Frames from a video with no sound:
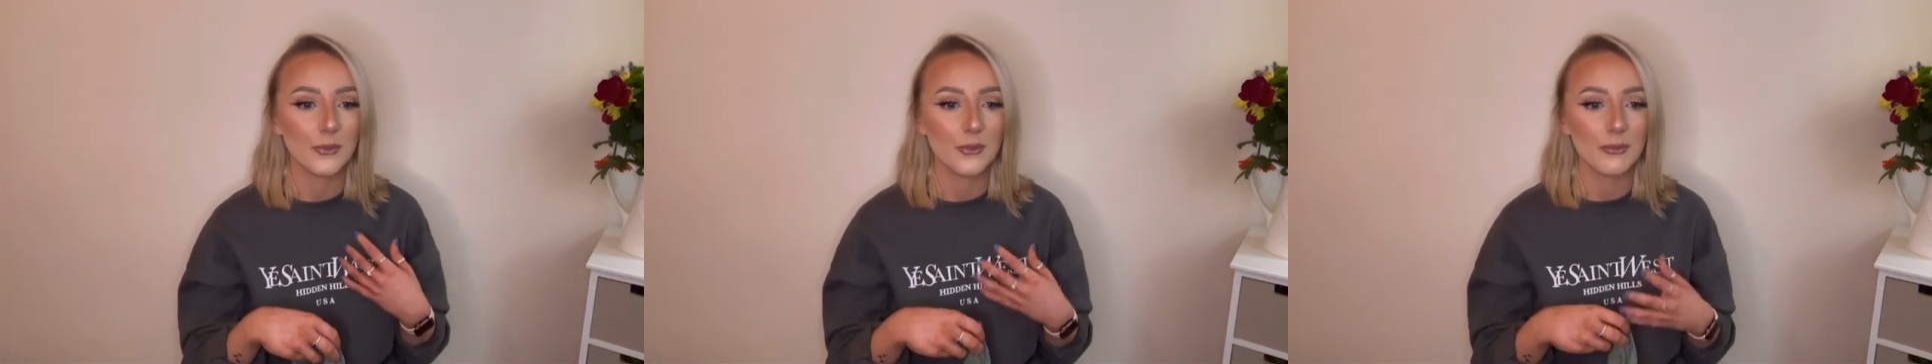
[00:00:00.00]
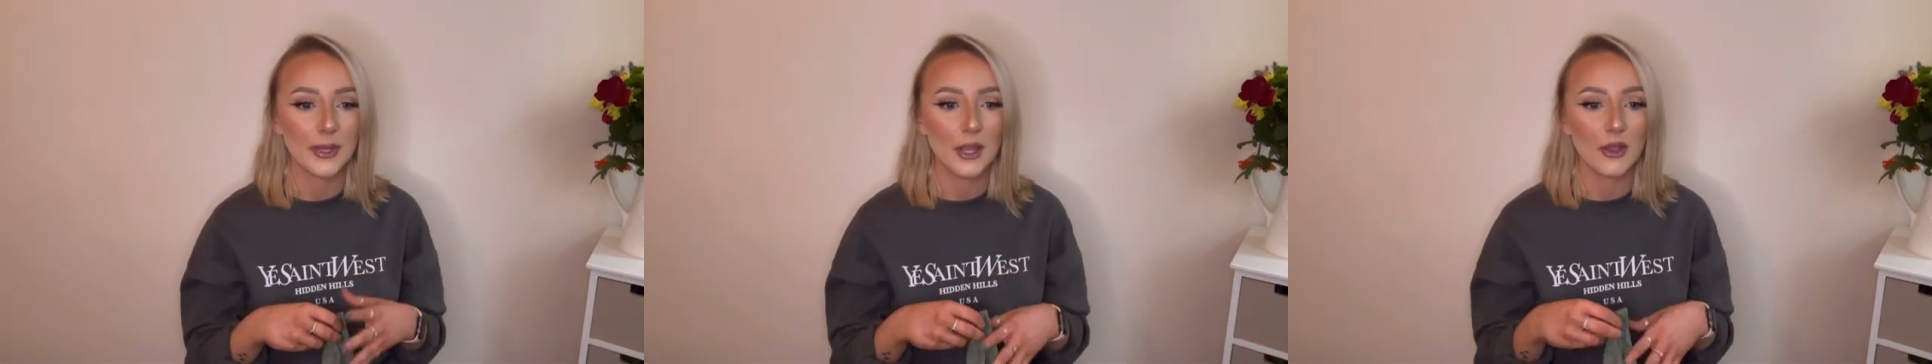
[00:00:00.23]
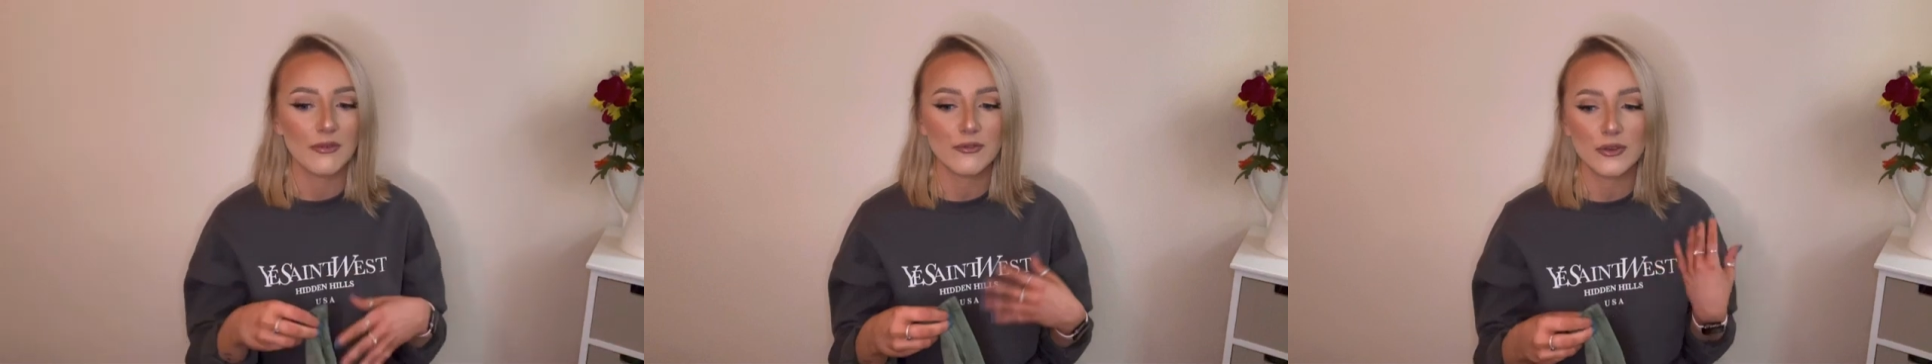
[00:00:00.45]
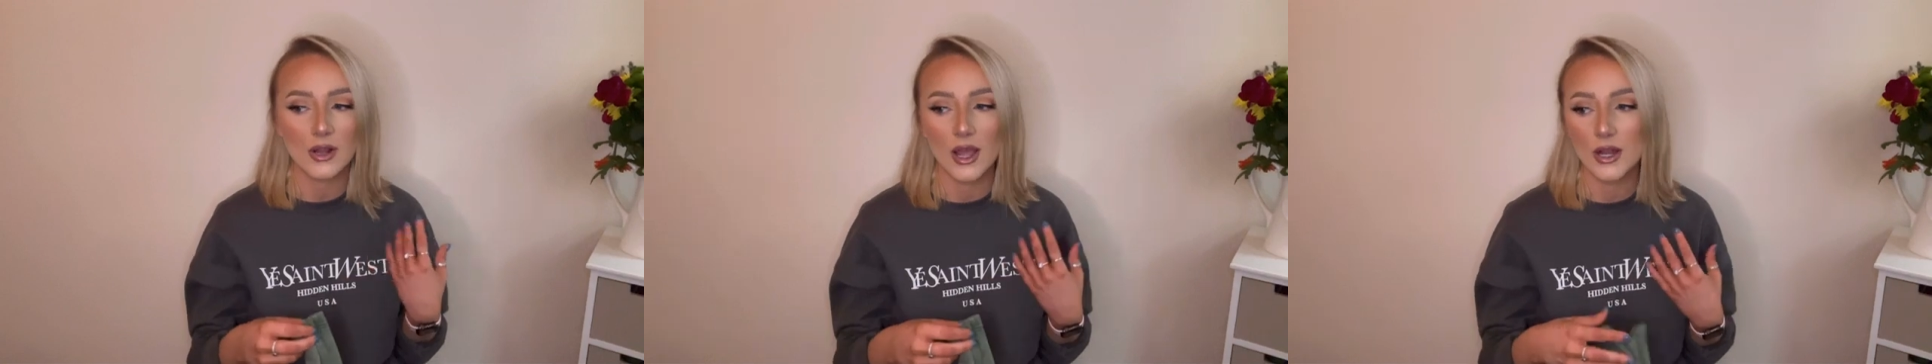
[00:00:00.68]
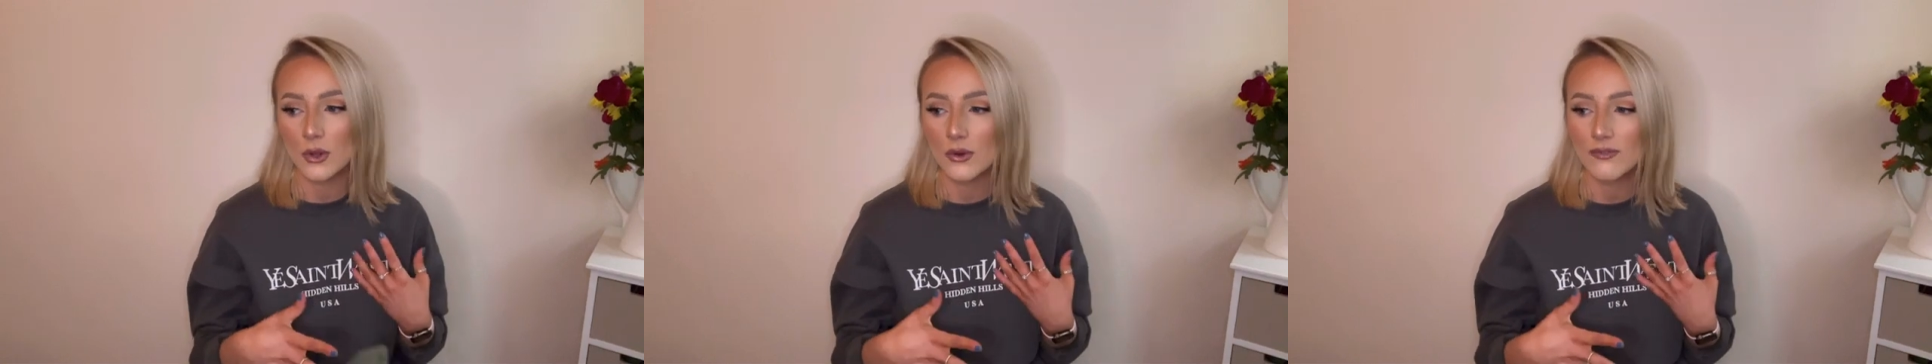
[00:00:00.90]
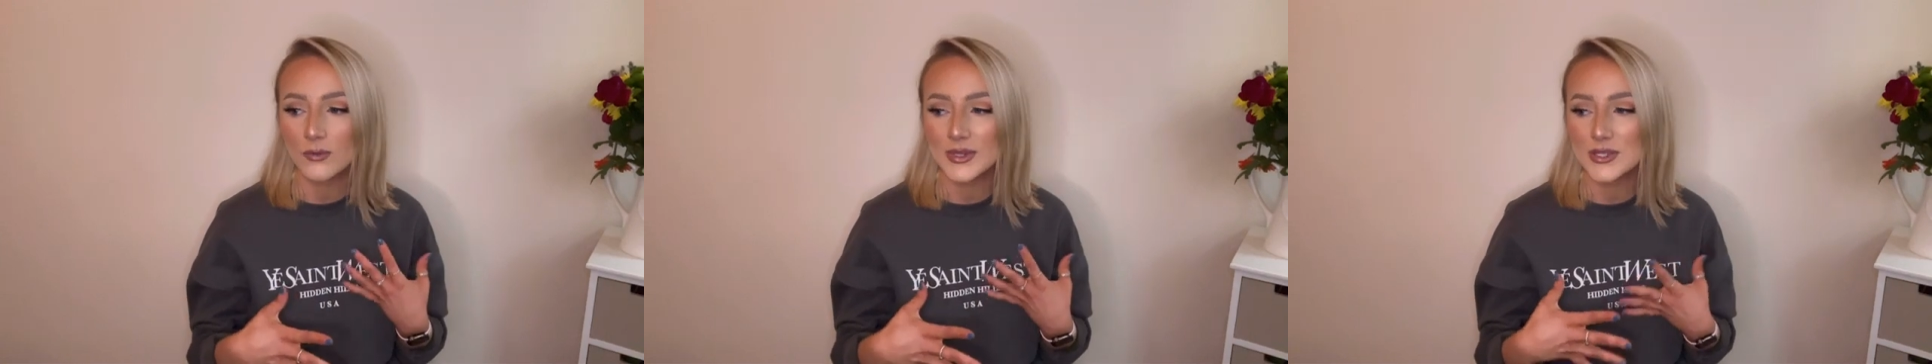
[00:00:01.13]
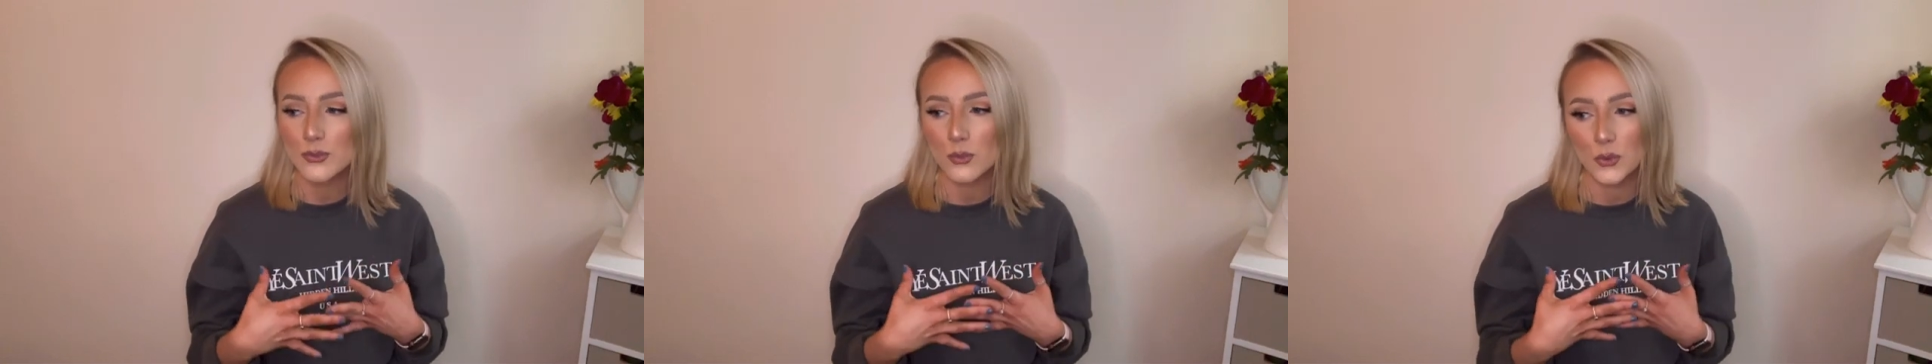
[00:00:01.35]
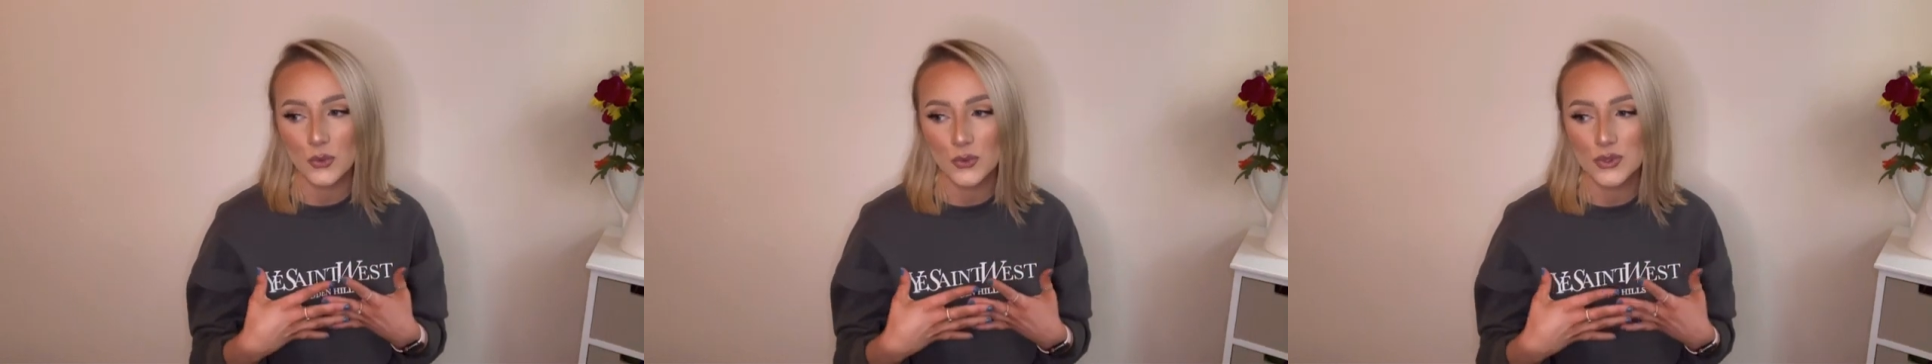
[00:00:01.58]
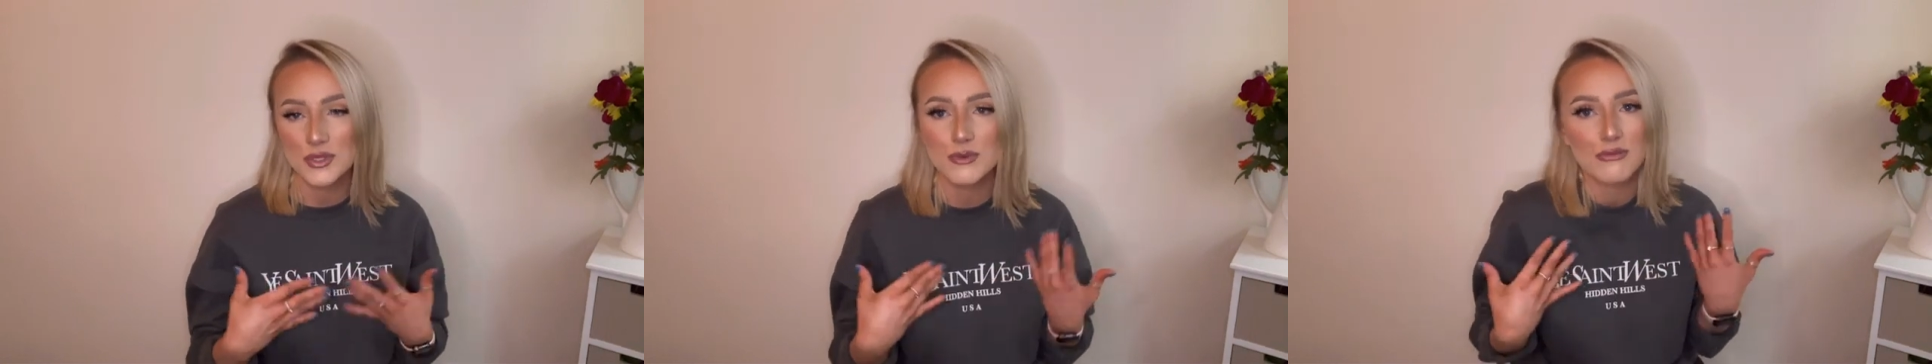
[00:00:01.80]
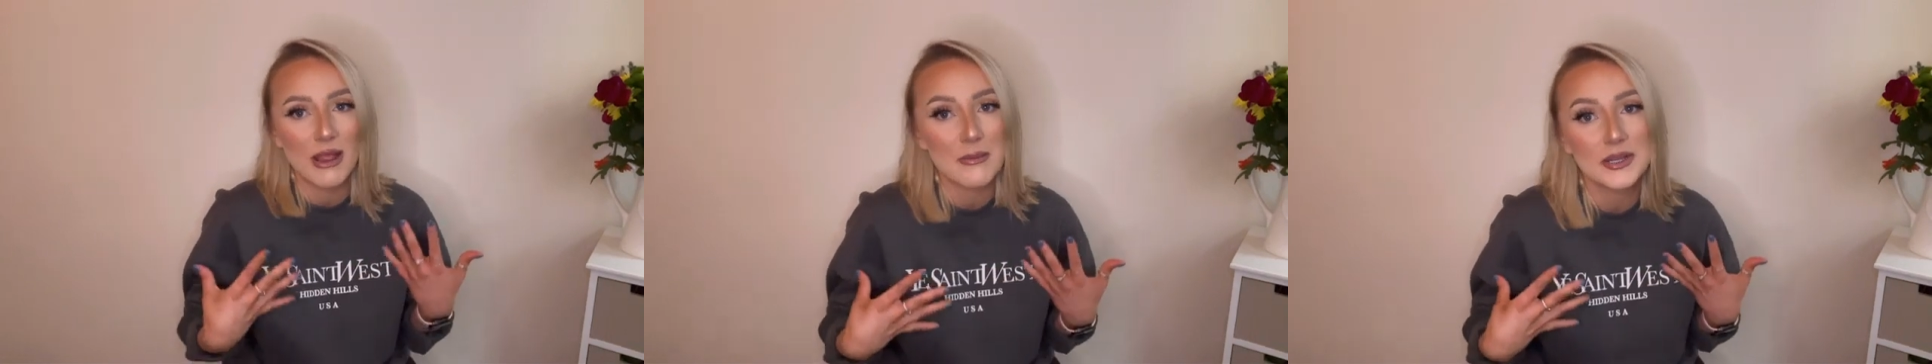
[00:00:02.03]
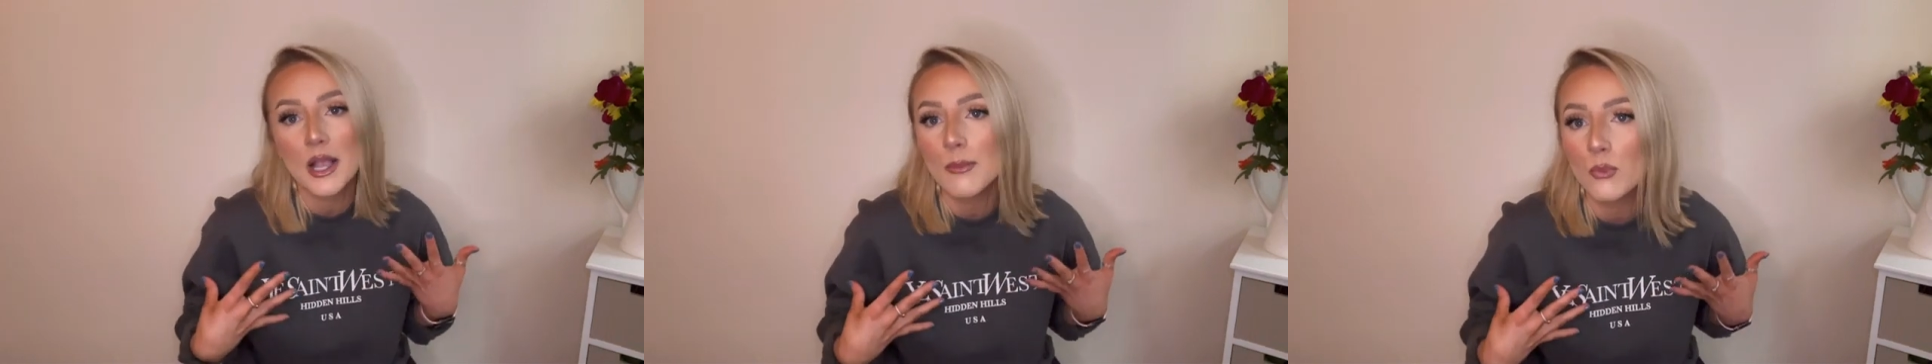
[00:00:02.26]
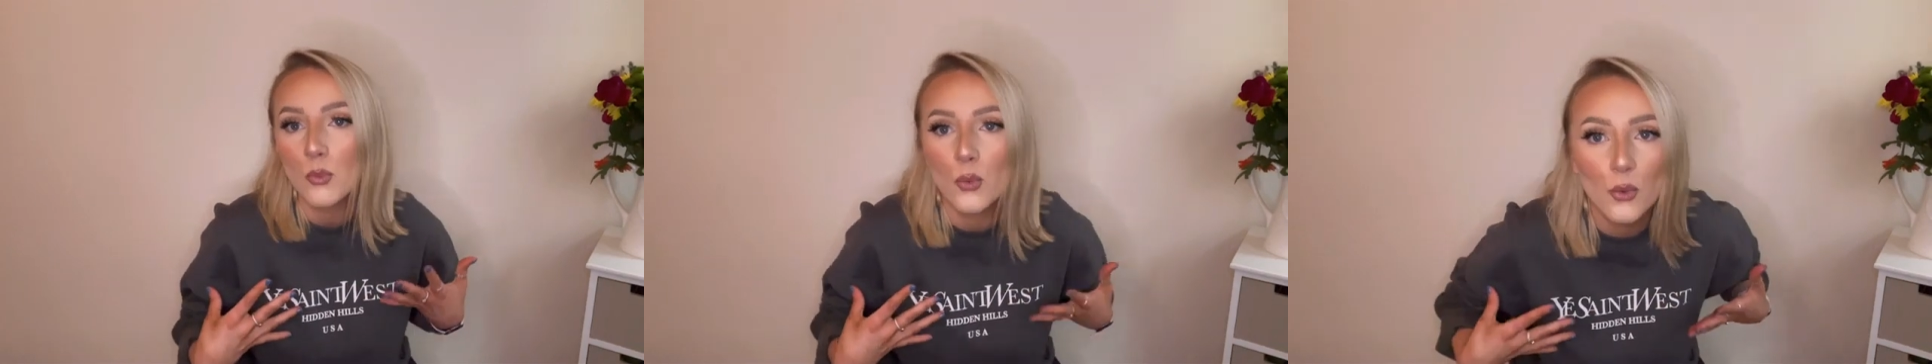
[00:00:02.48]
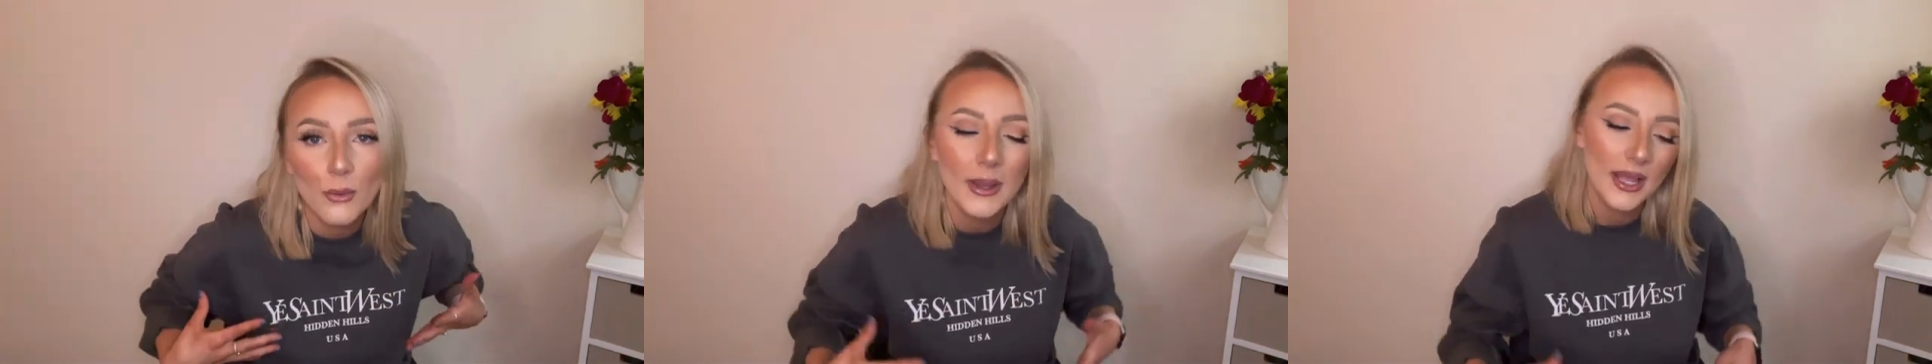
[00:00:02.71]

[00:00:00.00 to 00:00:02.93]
we've been going for like a lot of winter walks, wrapping up warm.